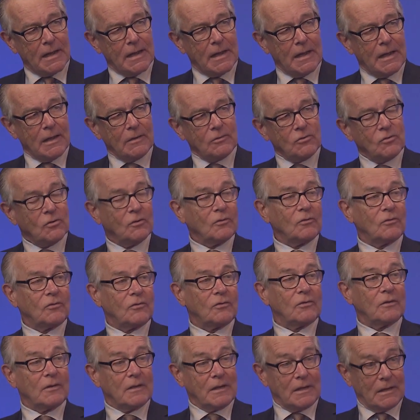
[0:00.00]

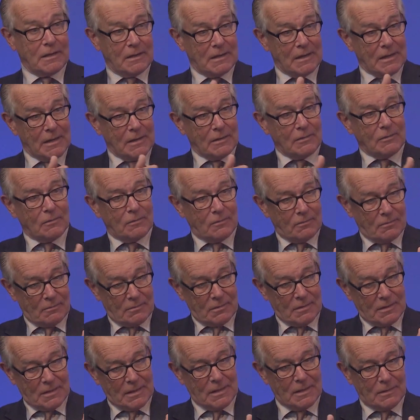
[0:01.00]
agents
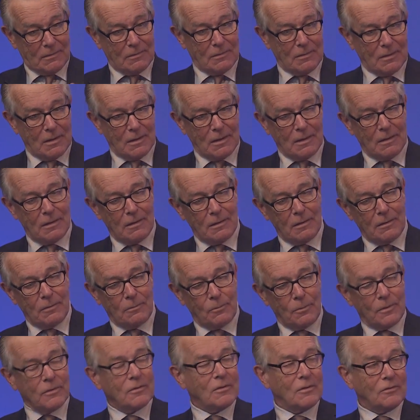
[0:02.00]

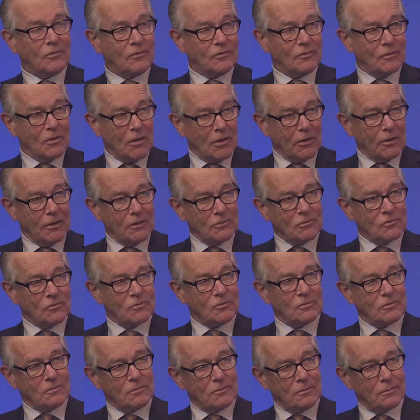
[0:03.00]
with this
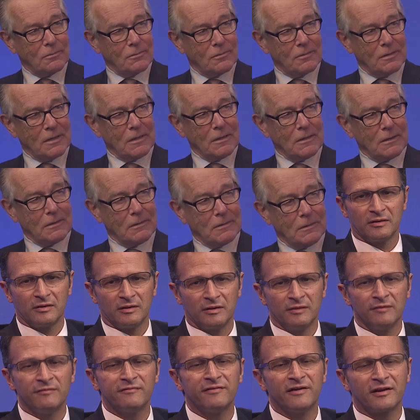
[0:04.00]
knowledge, you think?
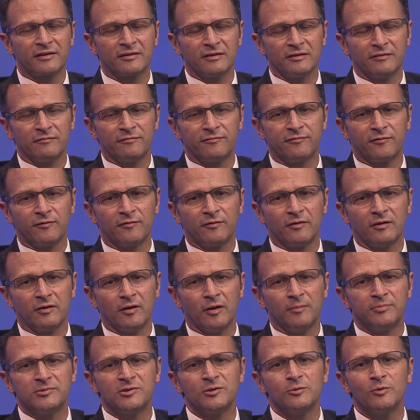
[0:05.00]
In fact,
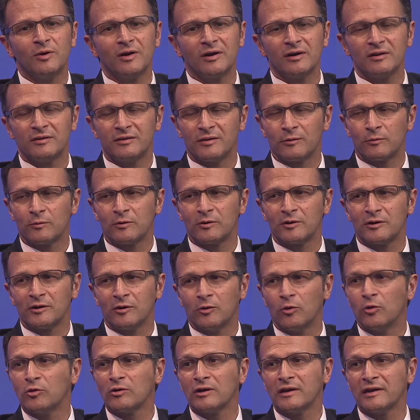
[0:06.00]
OPTIDUAL, there were
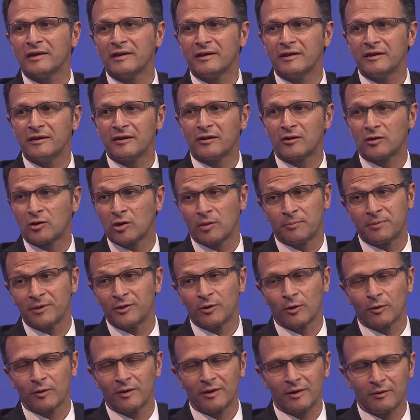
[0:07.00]
only
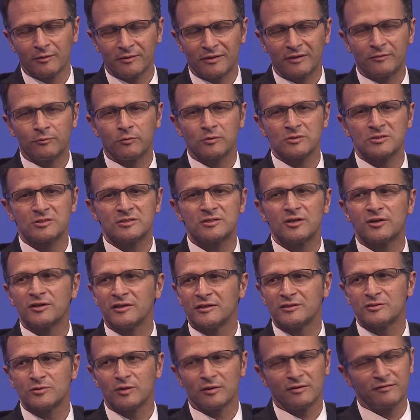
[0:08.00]
clopidogrel that was
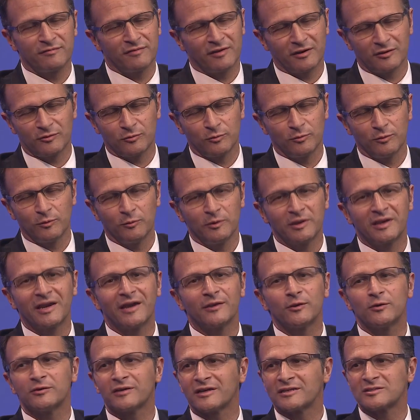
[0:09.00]
studied. So in fact, we
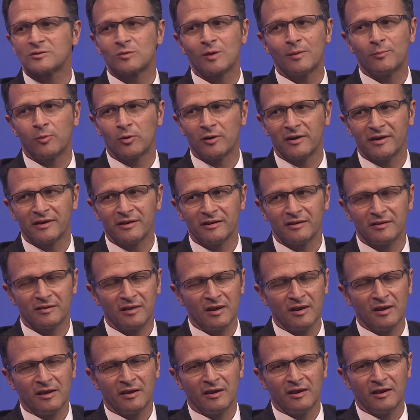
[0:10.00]
cannot extrapolate
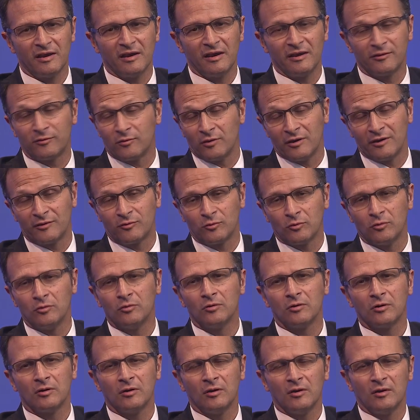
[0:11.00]
at
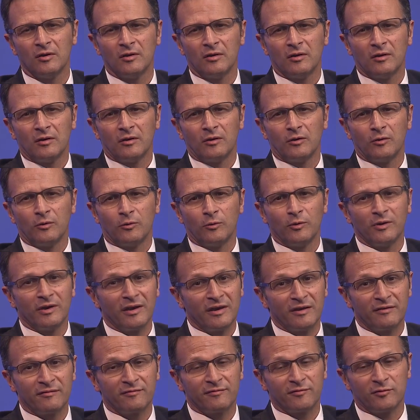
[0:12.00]
all. We
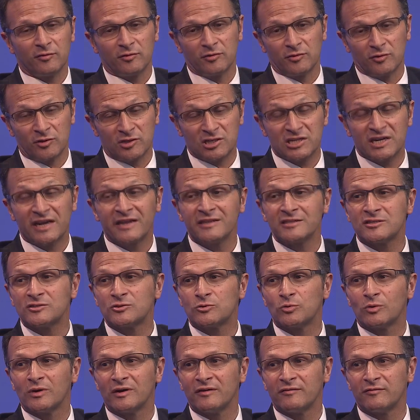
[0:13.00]
have the chance
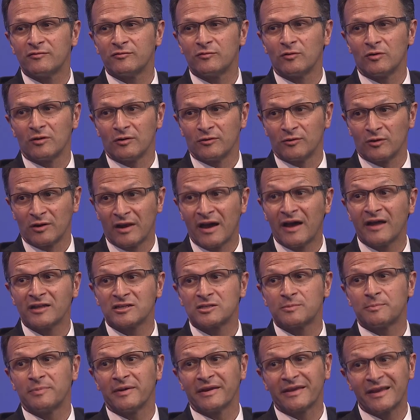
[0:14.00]
to have the
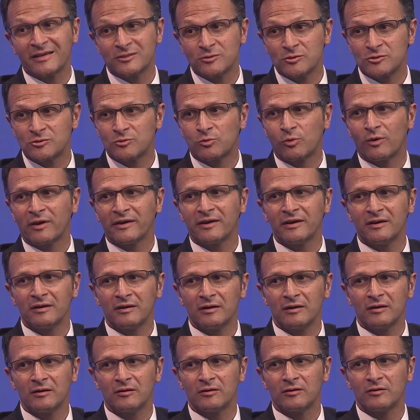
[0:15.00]
large Pegasus
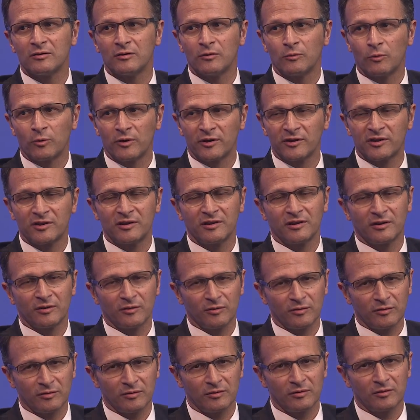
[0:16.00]
trial working
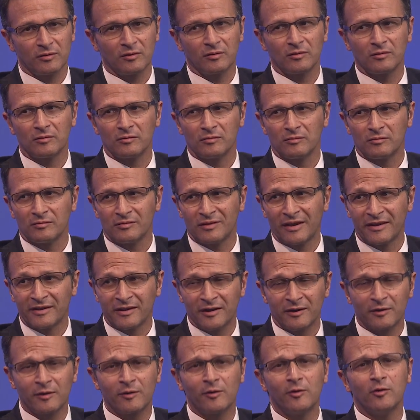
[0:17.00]
on
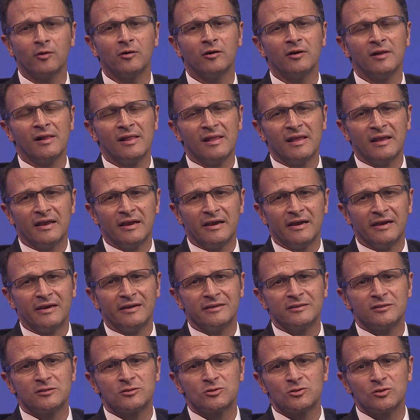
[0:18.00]
ticagrelor.
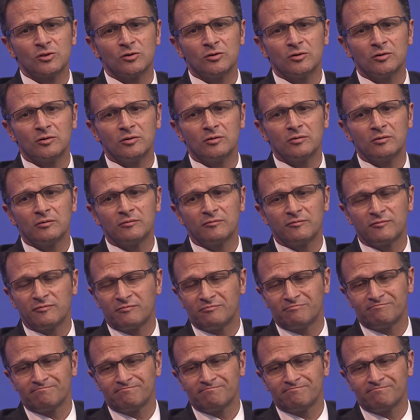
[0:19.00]
And so